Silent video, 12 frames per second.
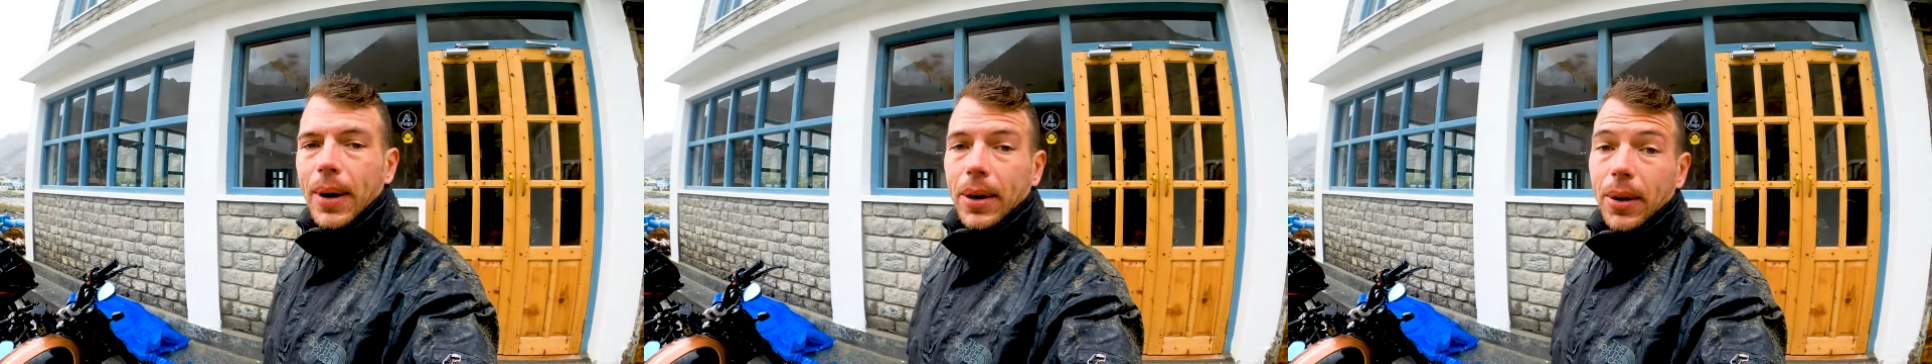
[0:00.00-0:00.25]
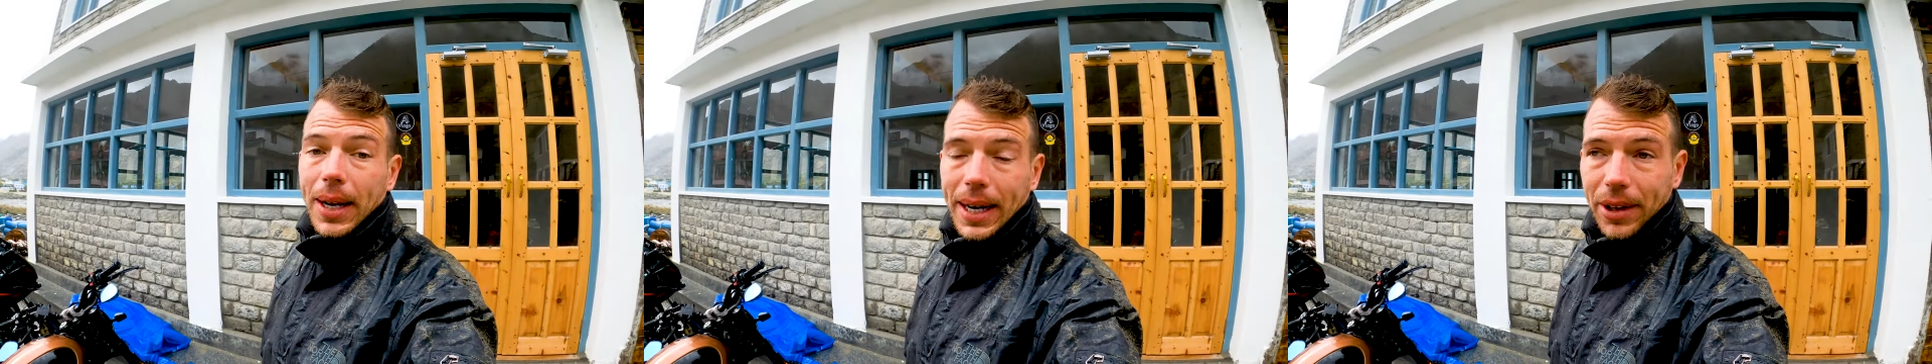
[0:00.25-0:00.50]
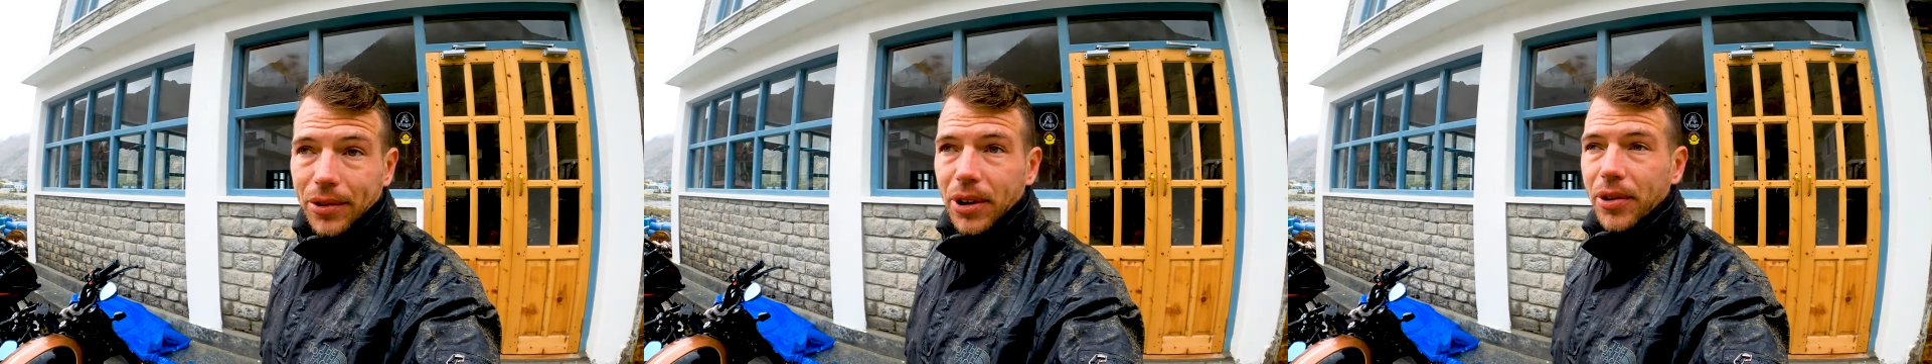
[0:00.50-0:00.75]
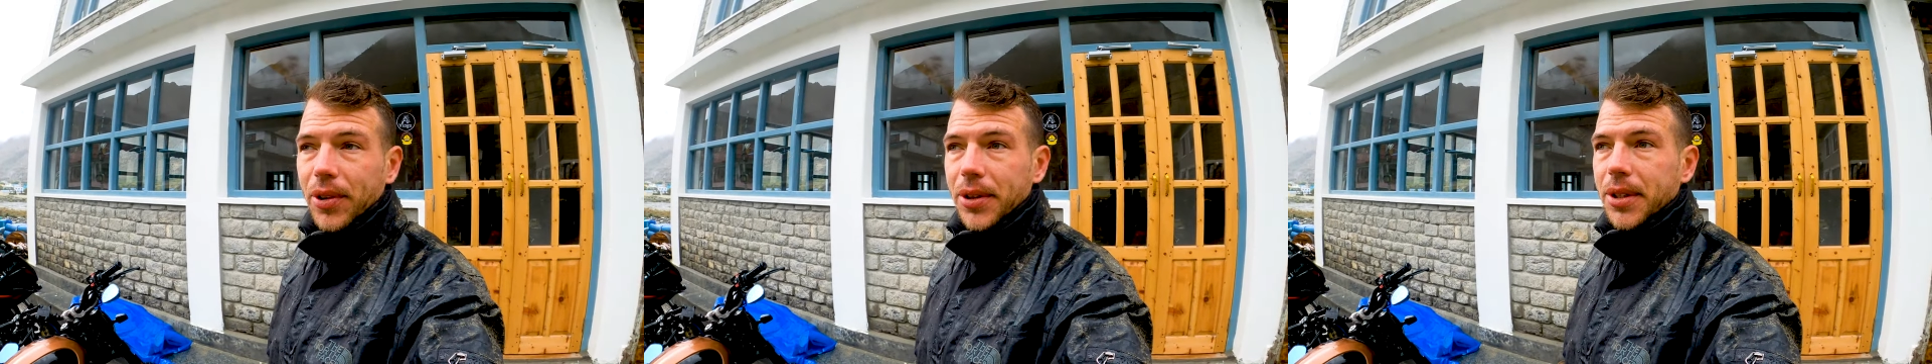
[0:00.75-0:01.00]
while alive,
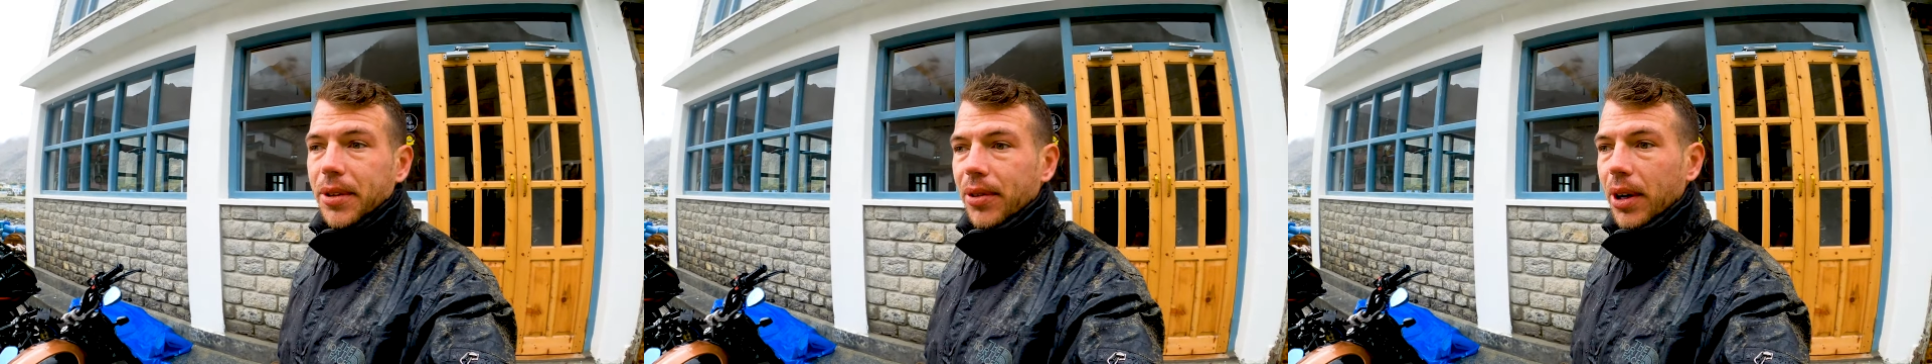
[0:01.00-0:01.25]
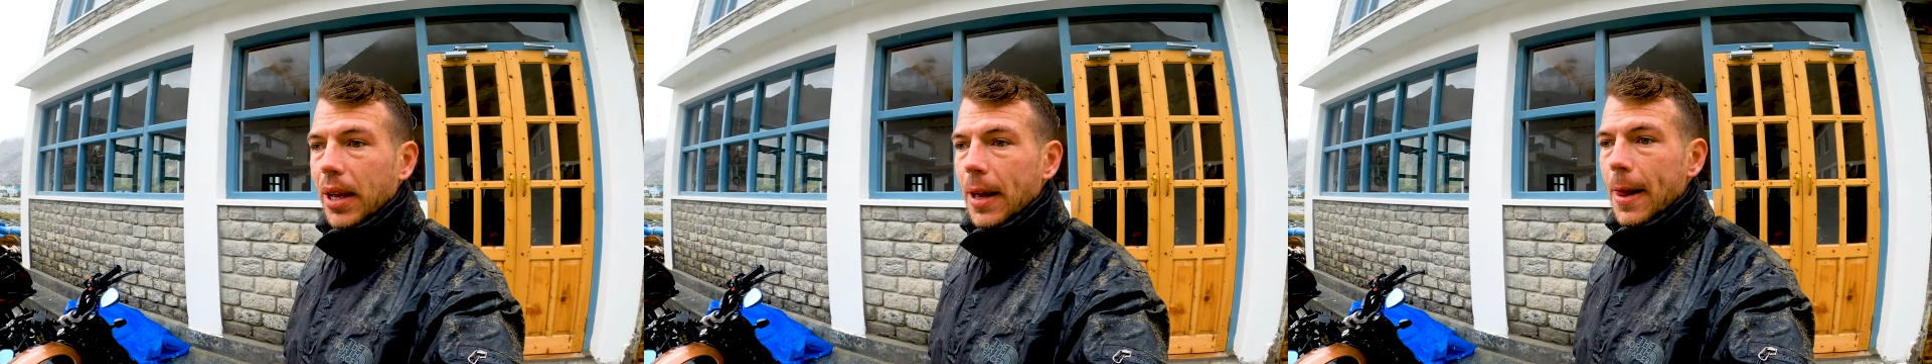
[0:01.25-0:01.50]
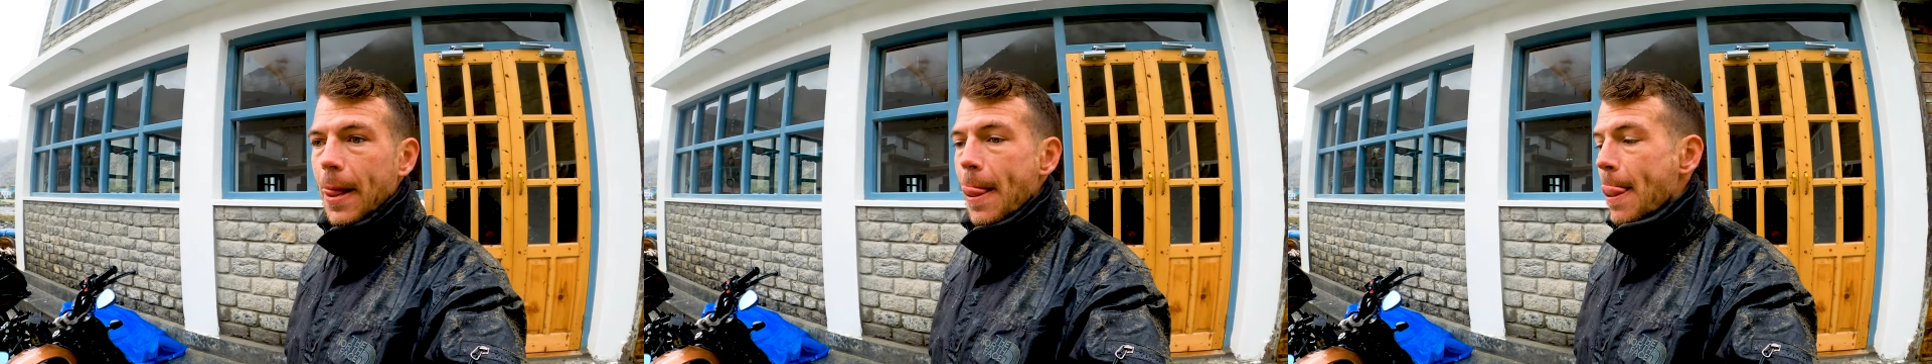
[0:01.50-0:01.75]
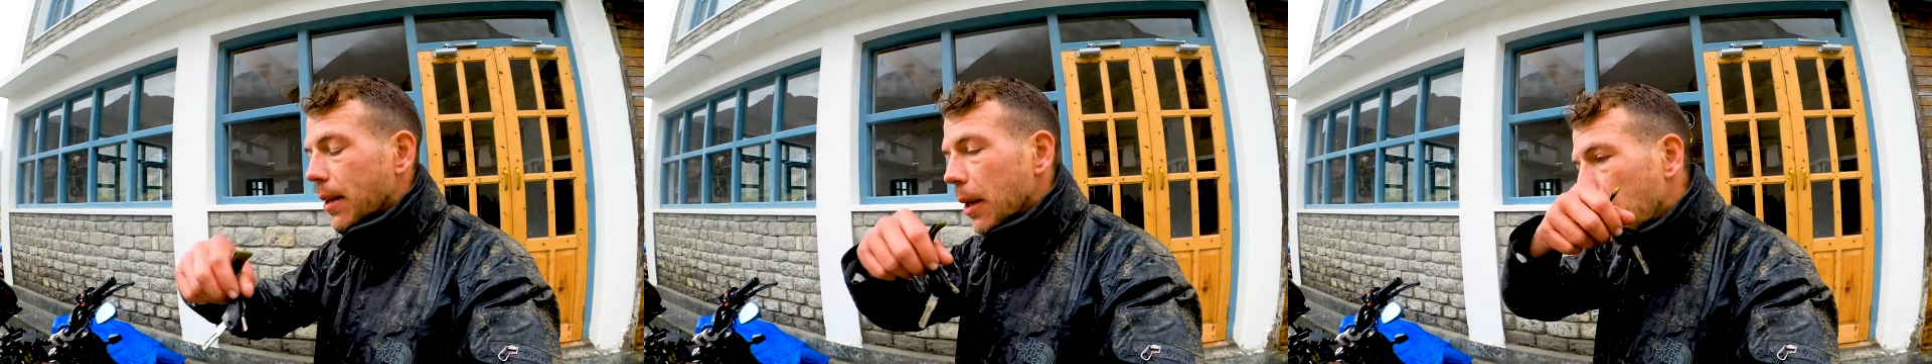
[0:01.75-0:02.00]
first of all,
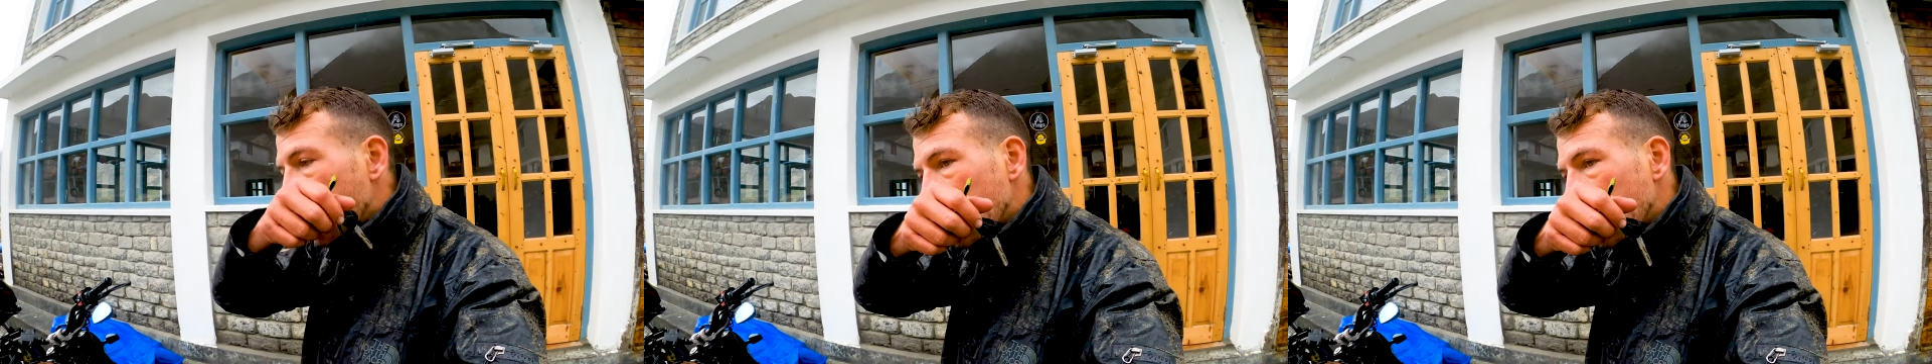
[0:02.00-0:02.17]
and